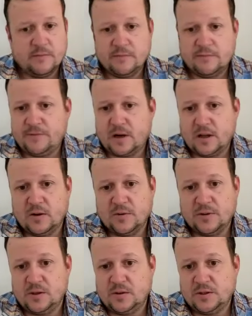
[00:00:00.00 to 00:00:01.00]
follow
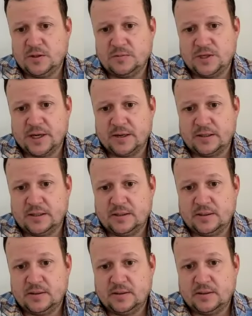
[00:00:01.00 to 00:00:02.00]
the YouTube channel.
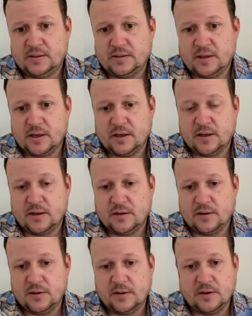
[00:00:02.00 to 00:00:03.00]

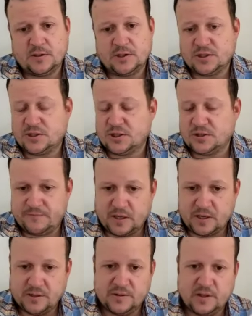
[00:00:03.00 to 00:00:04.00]
Just
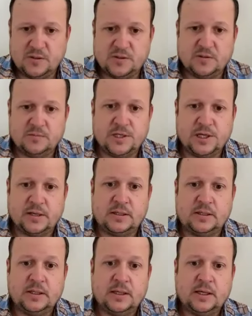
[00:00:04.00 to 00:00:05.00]
follow the YouTube
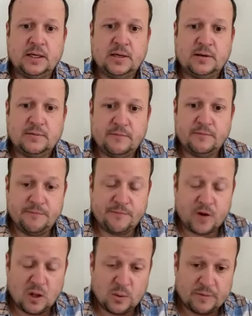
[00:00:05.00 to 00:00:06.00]
channel,
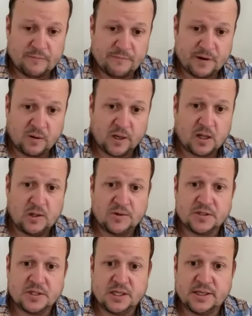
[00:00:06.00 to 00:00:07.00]
follow it very
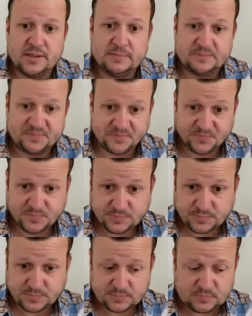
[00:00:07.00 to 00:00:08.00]
closely.
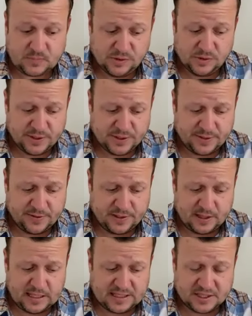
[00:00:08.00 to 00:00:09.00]
The
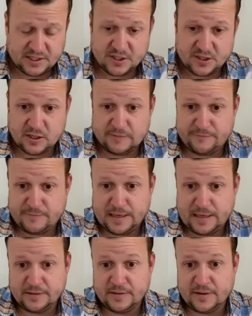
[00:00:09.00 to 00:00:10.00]
lessons you're going to
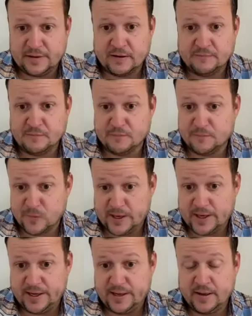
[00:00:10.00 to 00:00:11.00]
find in there for
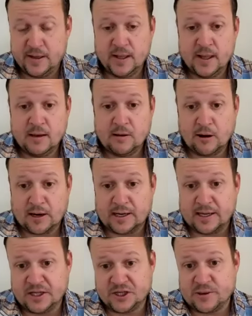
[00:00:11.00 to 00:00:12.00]
free are going to
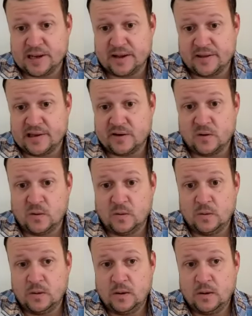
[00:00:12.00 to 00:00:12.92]
get you out of that hole.